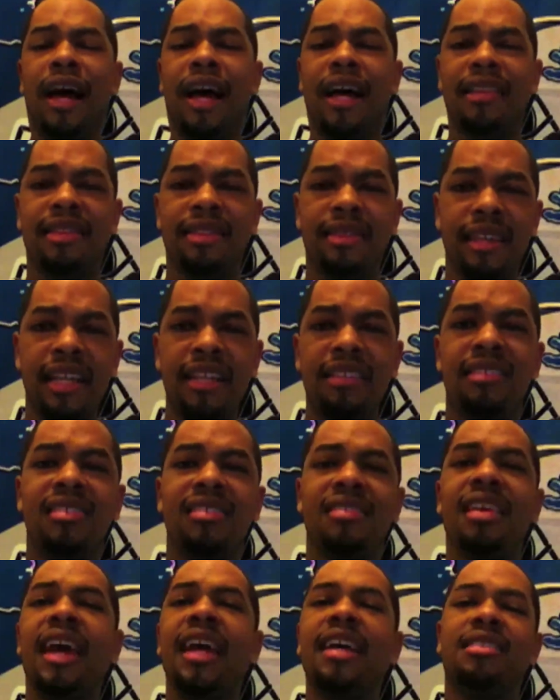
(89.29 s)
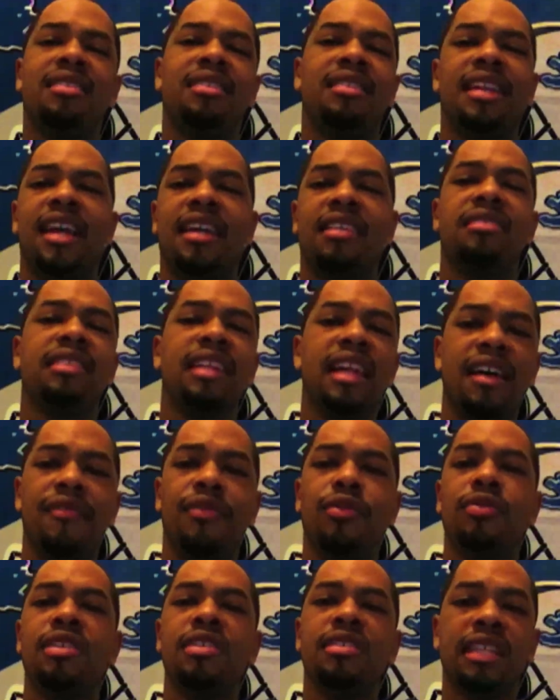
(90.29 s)
I think to take the next
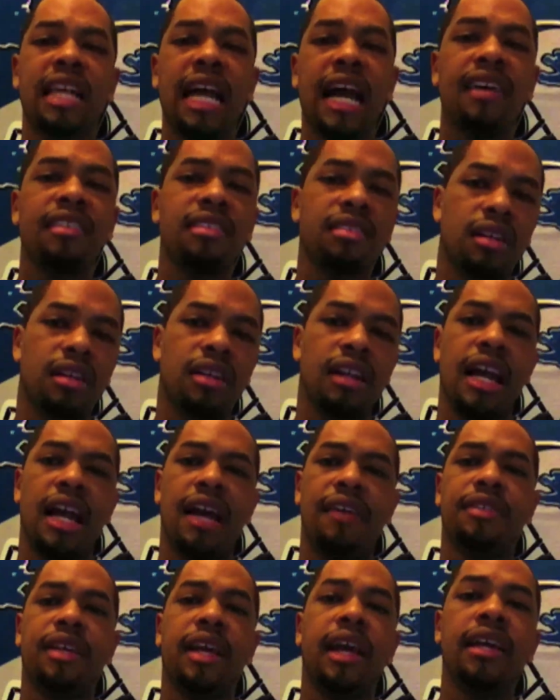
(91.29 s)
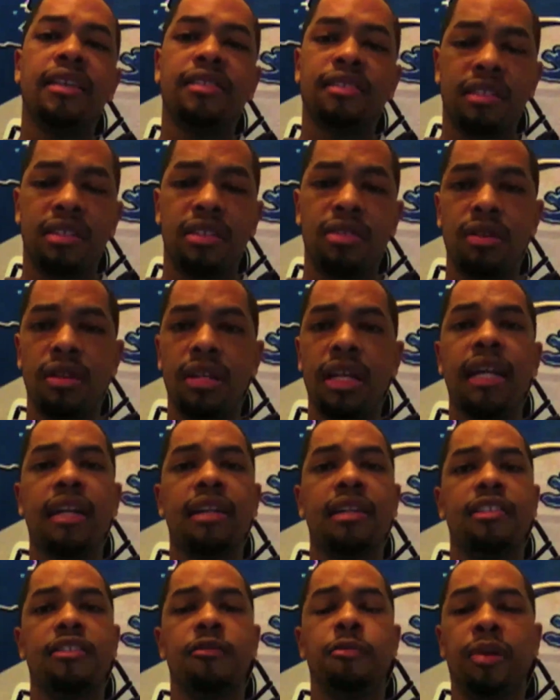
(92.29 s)
level, these guys are going to have to execute a
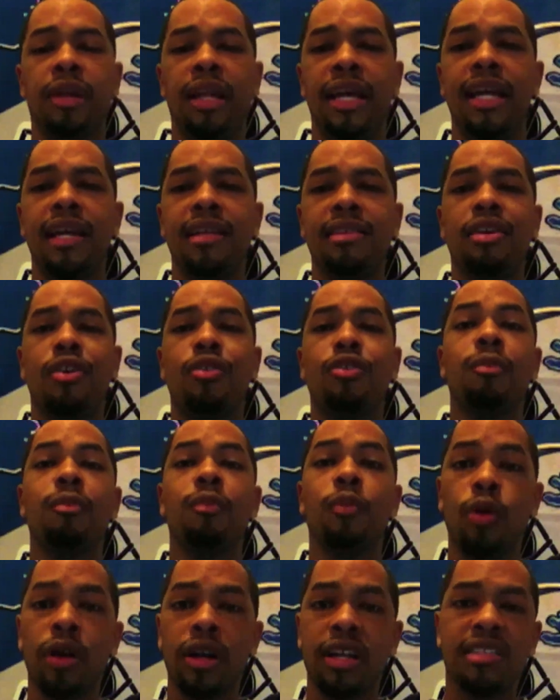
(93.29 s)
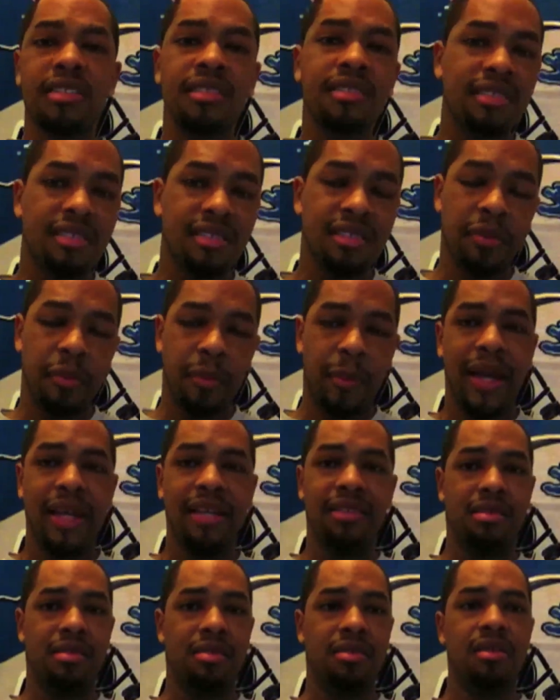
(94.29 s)
lot of these plays on a more consistent
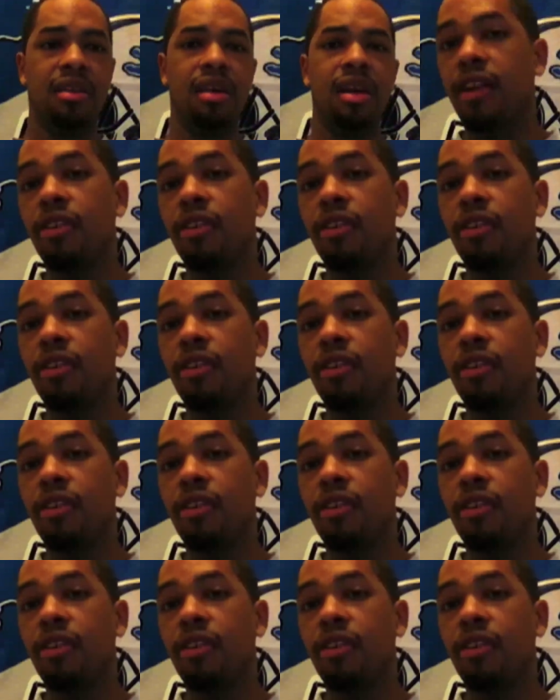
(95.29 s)
basis.